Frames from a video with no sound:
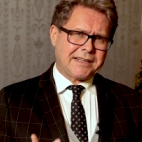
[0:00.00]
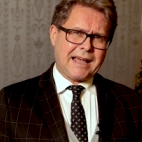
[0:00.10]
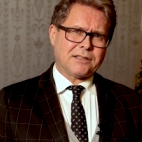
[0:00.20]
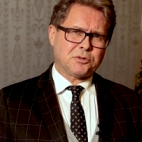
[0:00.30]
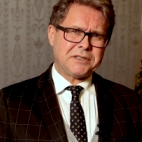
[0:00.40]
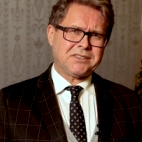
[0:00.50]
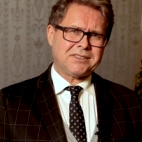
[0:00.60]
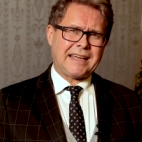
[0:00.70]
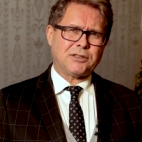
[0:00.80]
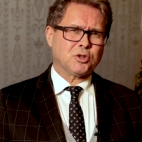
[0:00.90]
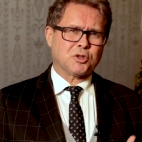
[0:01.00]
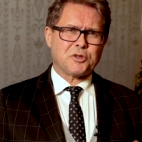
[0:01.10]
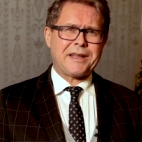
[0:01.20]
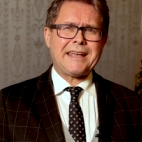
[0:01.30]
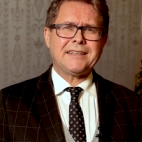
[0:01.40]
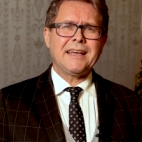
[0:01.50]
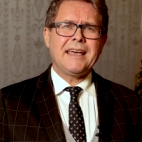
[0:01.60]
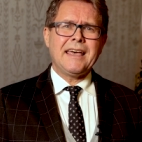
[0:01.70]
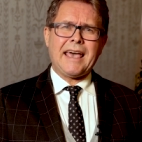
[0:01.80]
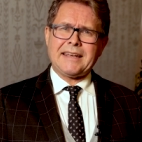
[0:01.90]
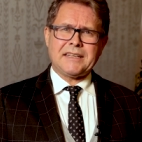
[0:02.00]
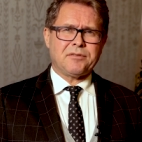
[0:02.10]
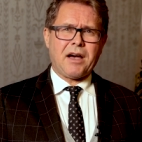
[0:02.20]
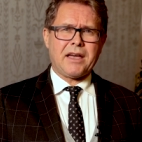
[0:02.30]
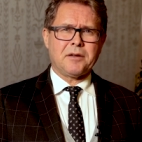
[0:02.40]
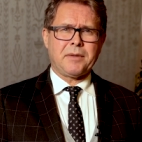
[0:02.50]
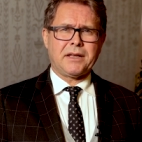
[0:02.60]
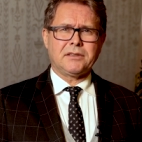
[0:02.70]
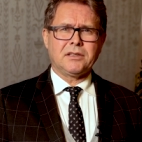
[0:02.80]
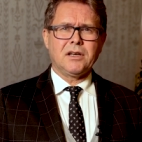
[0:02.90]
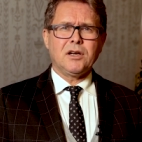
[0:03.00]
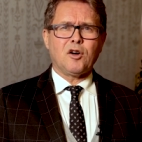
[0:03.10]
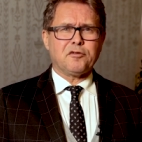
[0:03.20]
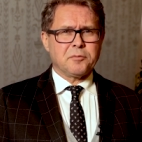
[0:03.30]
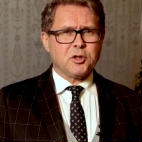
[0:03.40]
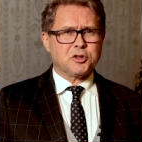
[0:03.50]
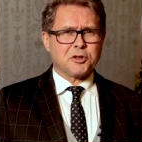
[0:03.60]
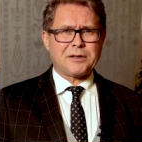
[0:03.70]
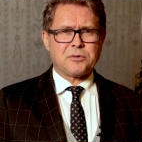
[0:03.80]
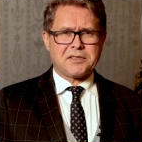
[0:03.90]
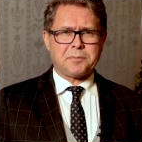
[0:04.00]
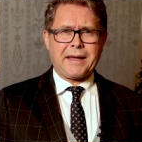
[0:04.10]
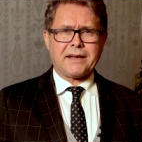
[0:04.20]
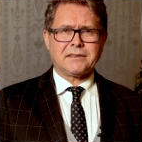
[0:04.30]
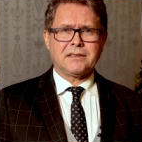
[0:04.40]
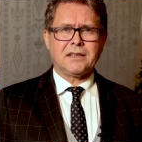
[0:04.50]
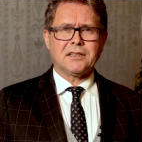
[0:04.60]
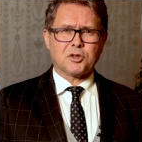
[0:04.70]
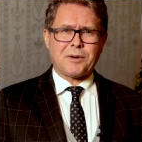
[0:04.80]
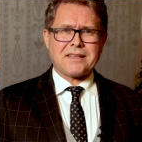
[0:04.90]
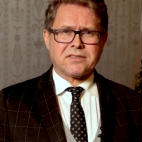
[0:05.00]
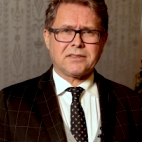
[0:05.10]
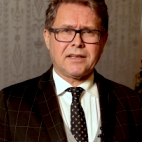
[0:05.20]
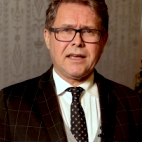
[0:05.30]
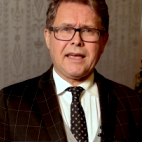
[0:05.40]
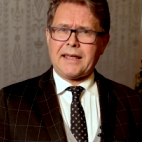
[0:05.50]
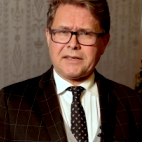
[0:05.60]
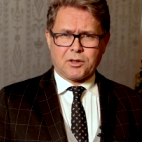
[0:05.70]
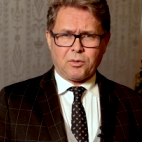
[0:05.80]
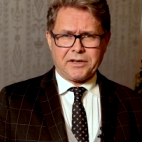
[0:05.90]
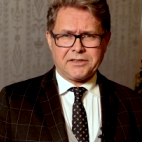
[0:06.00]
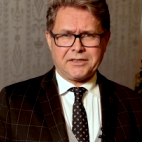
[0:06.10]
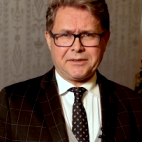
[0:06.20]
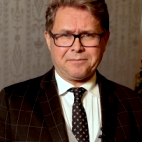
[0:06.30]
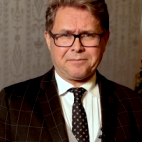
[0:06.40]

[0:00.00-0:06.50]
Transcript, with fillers: countries and to create an environment of mutual respect, trust, and equality.